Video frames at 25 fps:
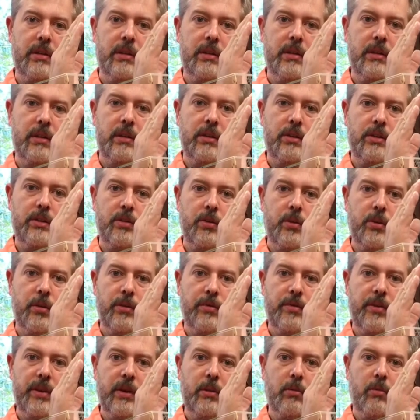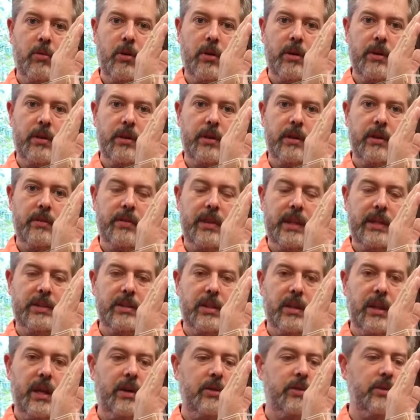toward the fingerboard. If that's
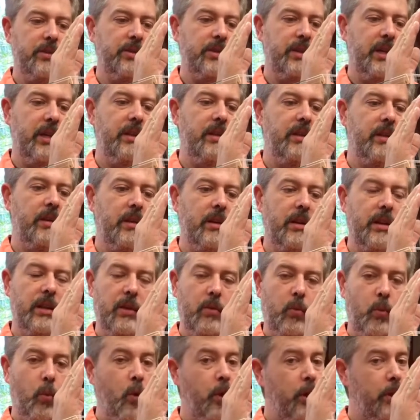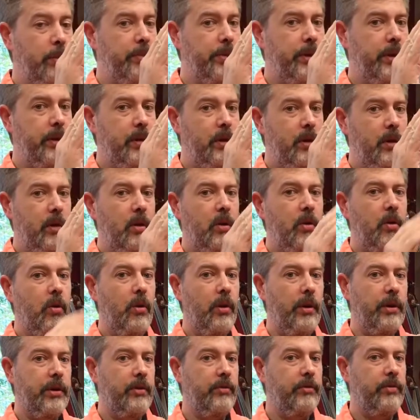allowed to stay there, it'll warp or it
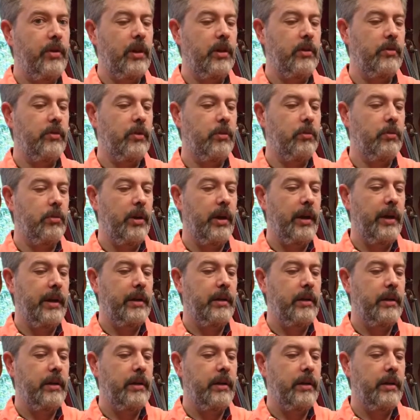can fall over and break.